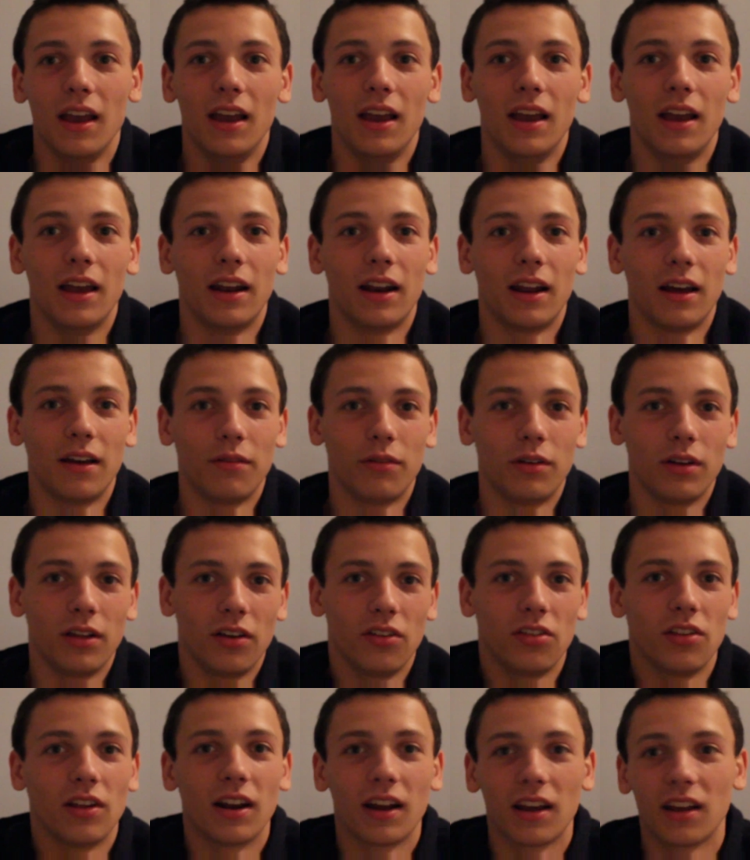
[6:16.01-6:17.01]
and I
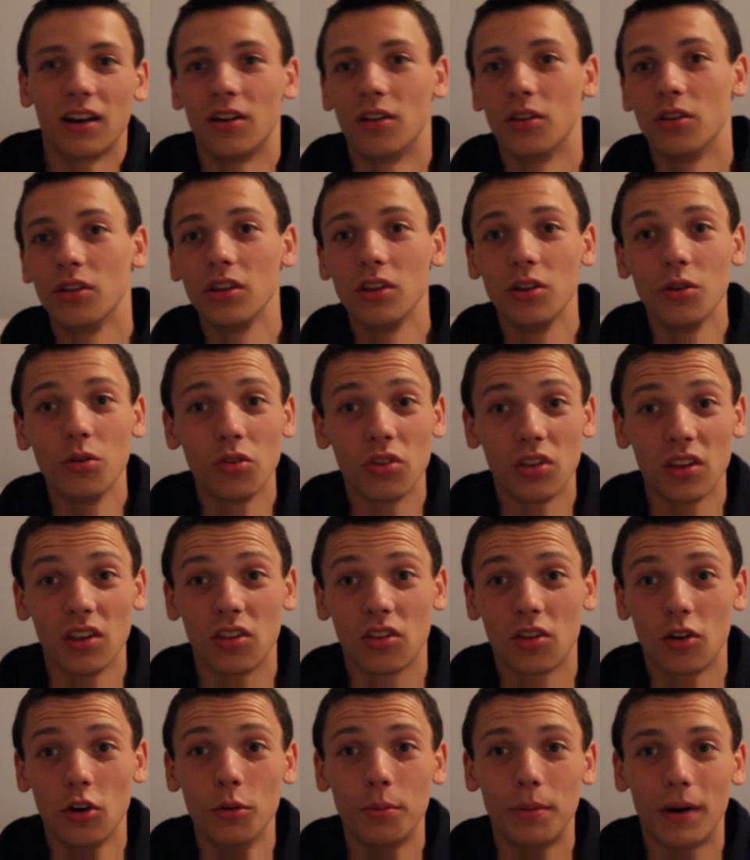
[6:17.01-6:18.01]
realize that I can only use
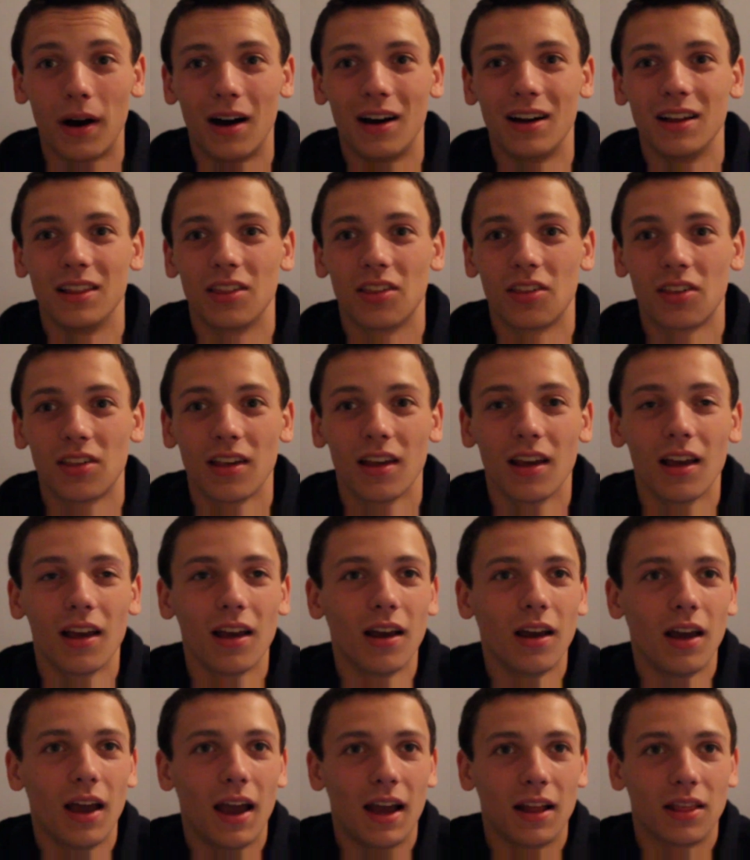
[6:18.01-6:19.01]
these coupons
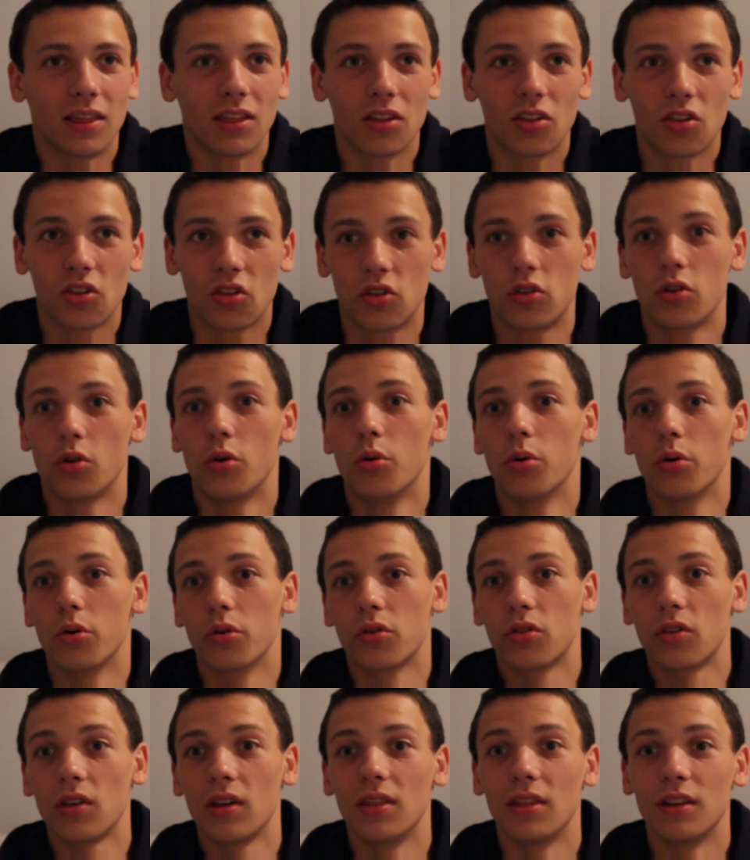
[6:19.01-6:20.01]
at the
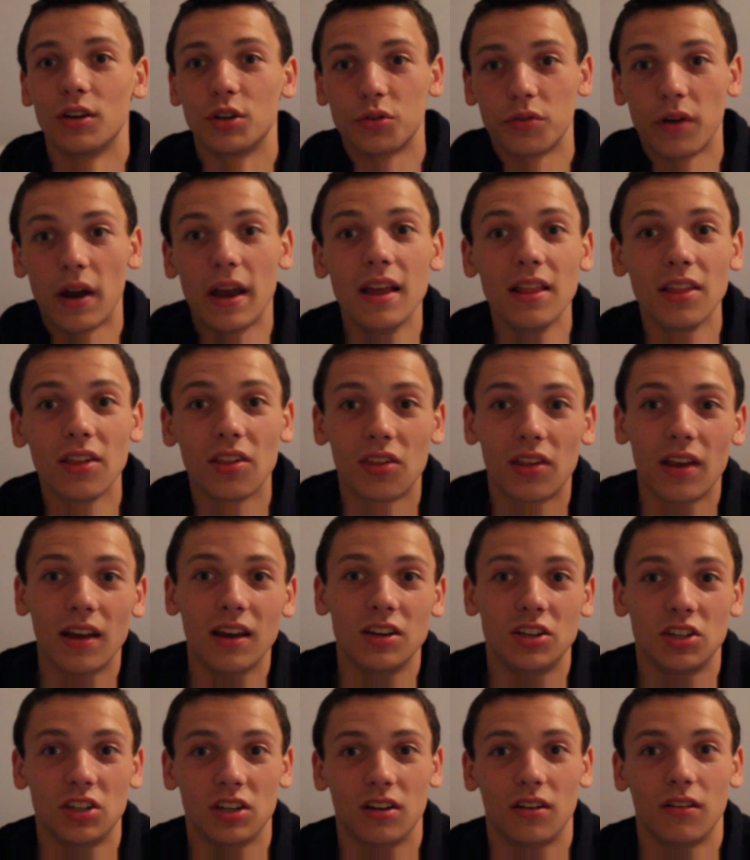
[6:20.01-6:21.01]
stores in the train
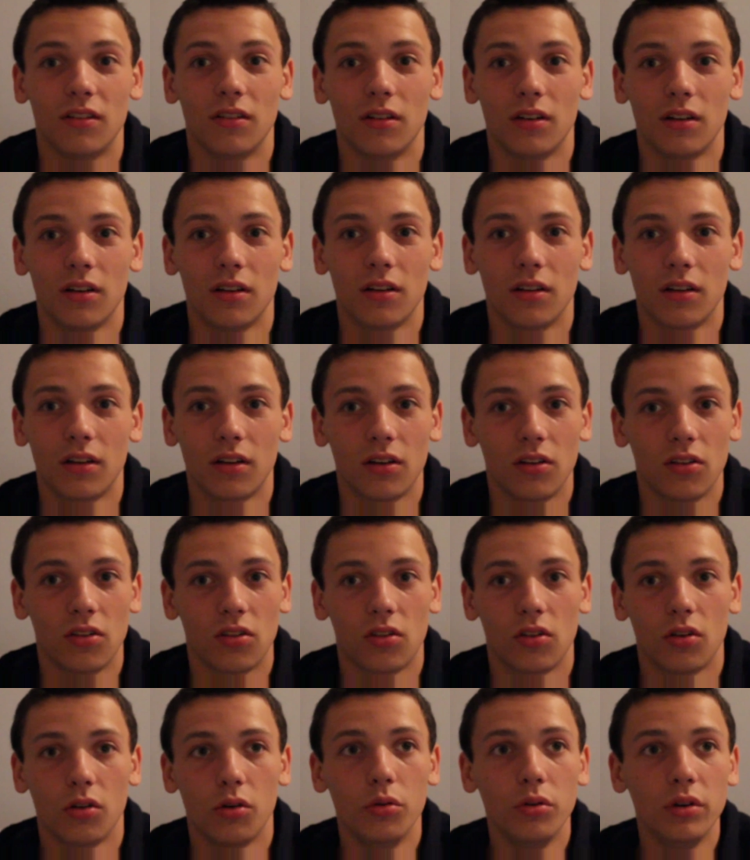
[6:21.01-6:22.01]
station,
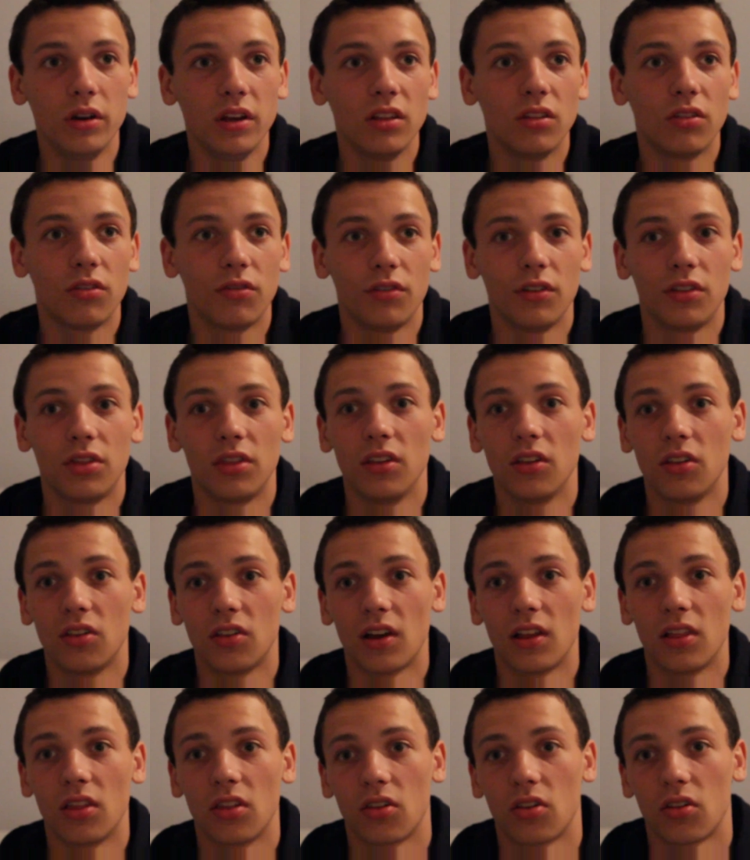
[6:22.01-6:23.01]
because who needs 50
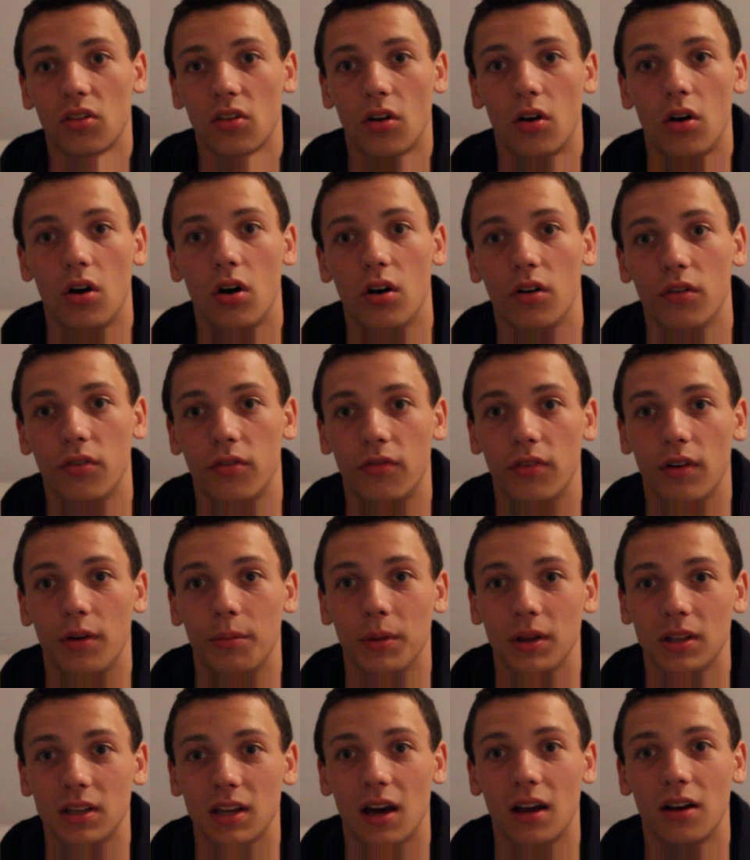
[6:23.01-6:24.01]
cents off a
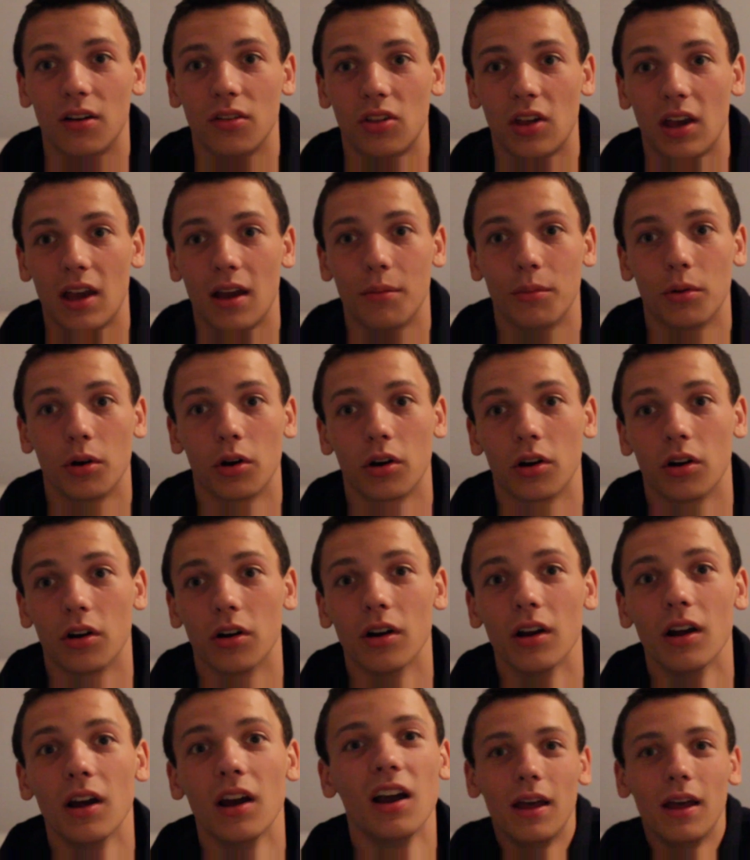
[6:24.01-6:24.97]
McDonald's hamburger?